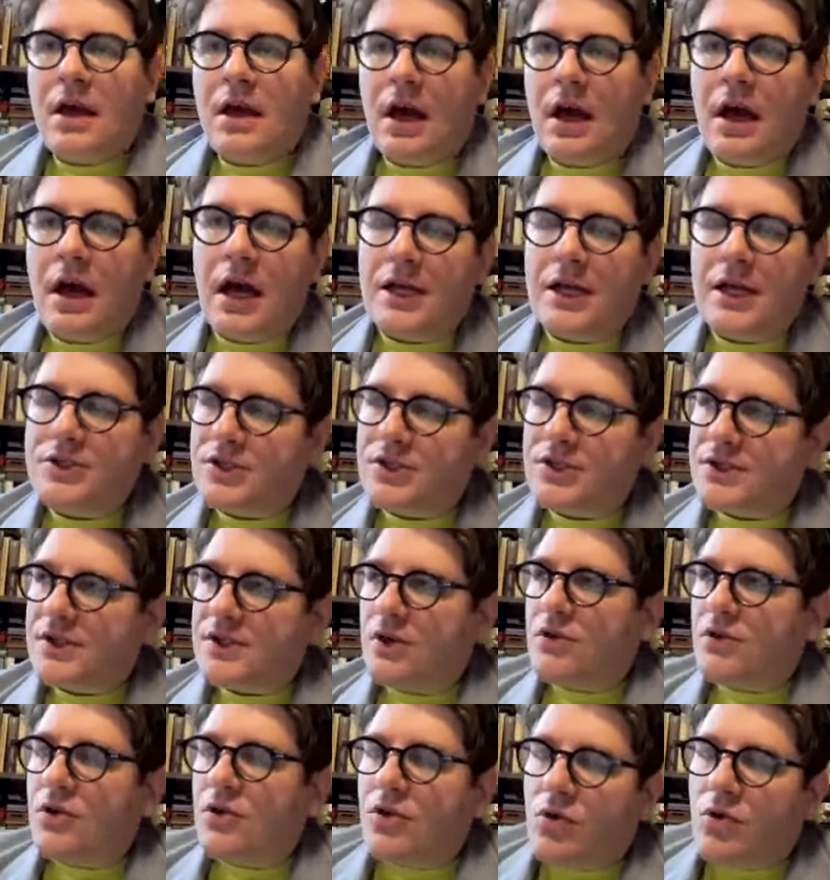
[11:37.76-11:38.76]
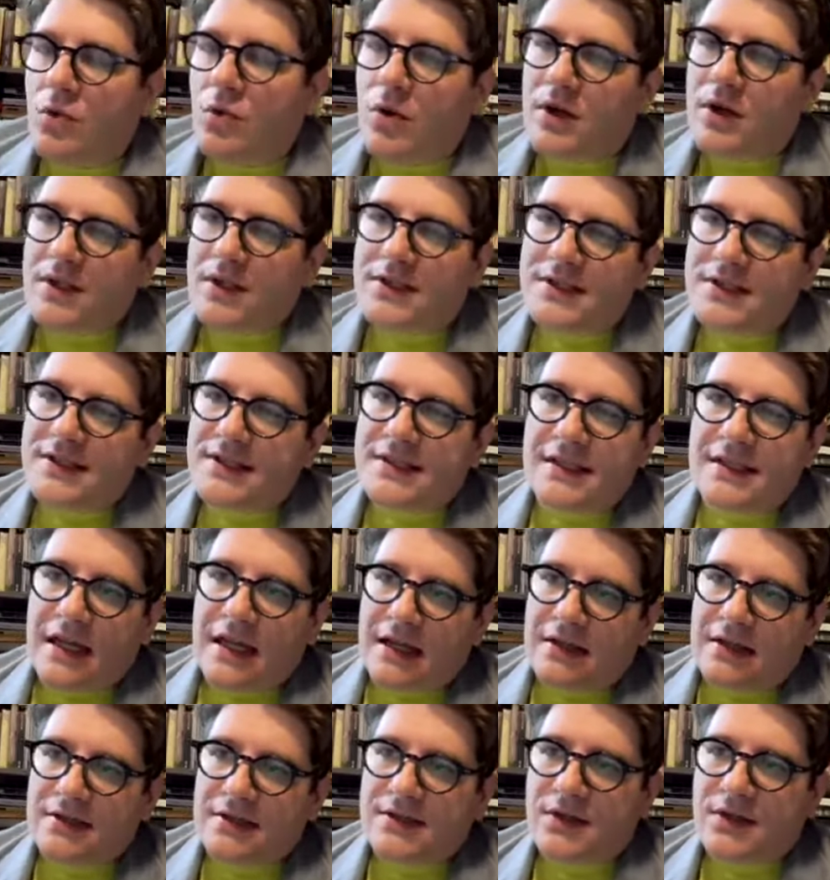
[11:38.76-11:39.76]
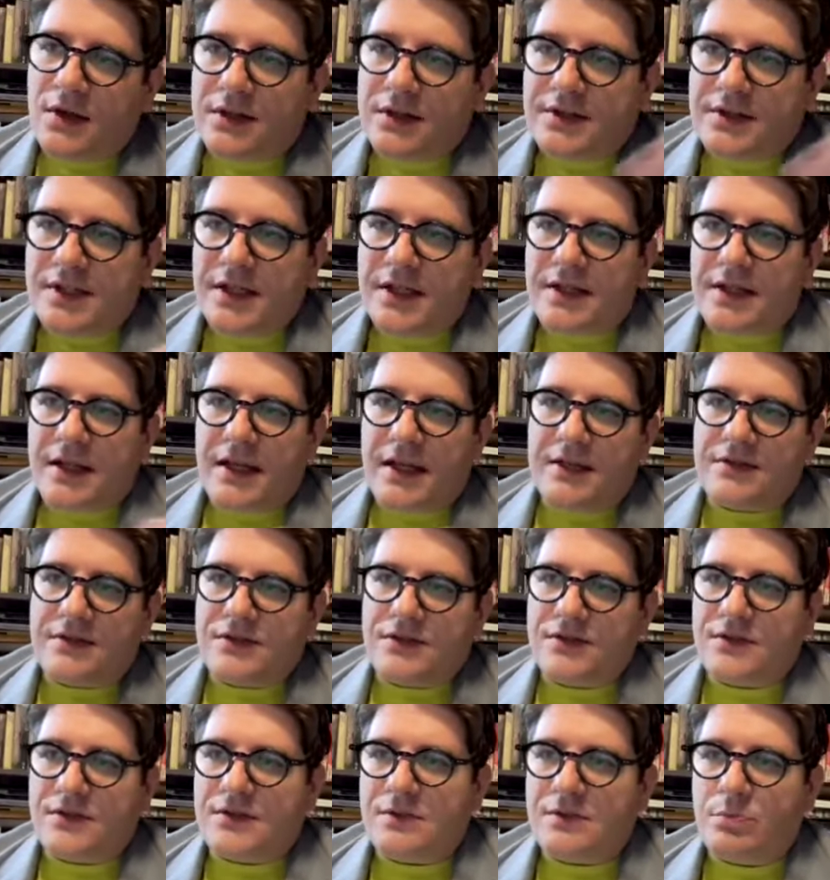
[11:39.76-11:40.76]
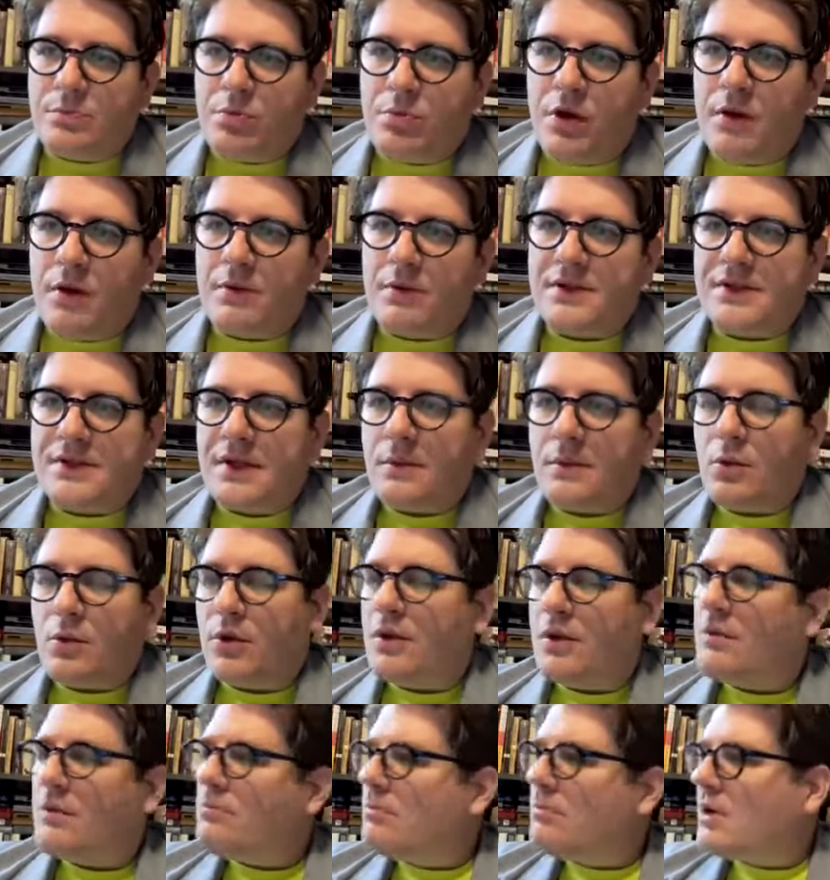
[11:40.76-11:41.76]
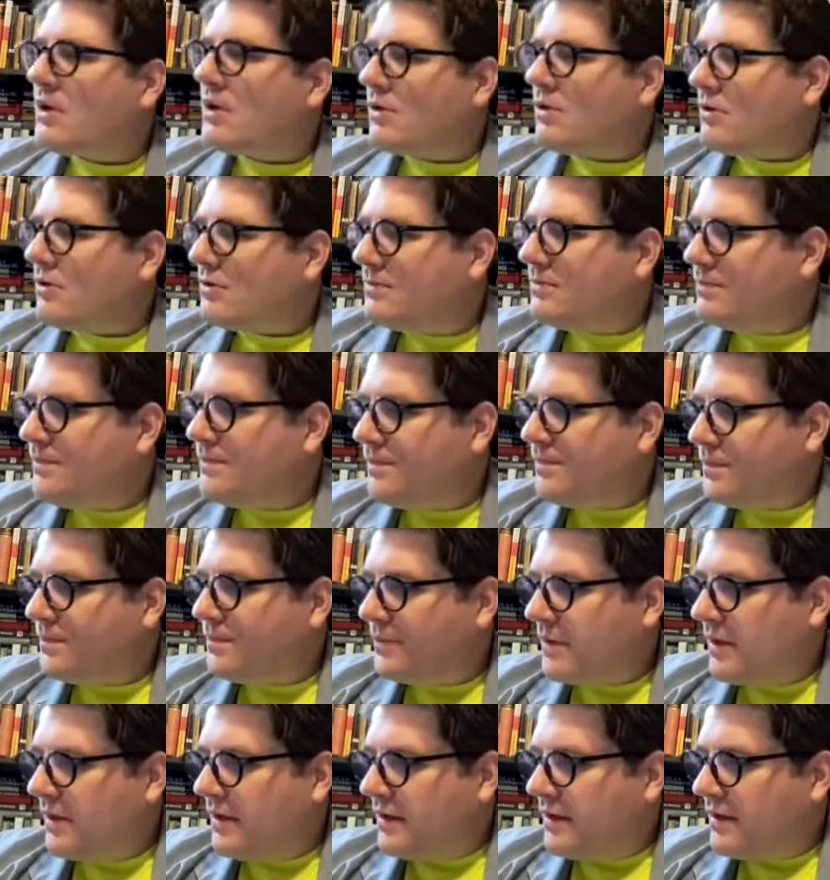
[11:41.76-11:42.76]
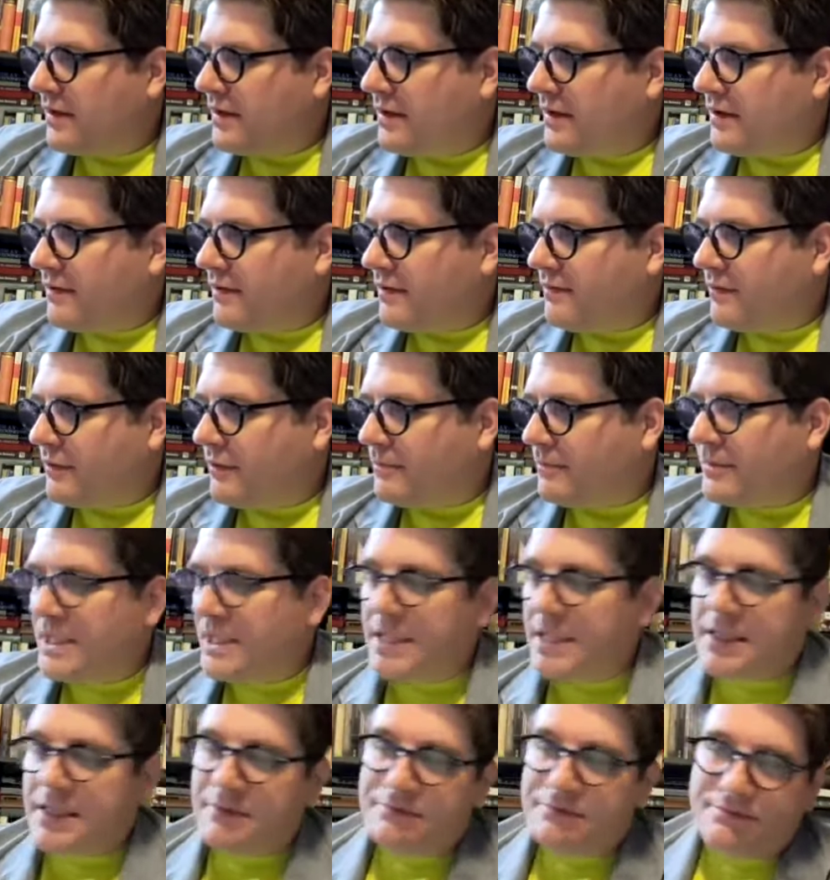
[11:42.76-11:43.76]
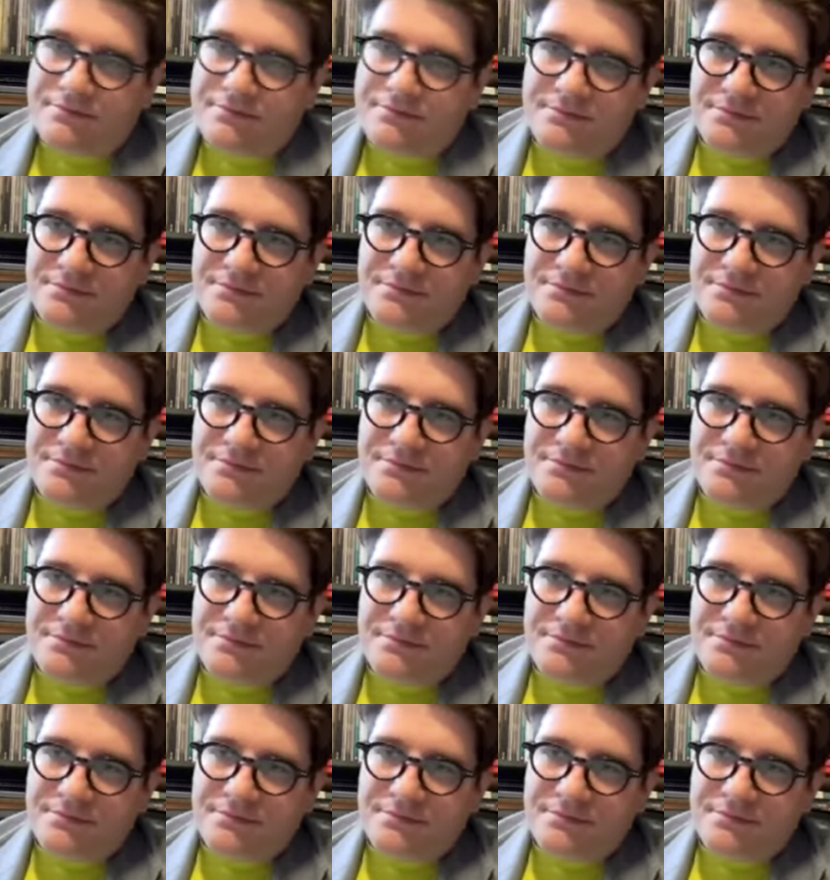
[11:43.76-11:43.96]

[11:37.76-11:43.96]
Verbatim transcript: I just don't know to what extent. So I'd say the answer is probably somewhere in the middle for me.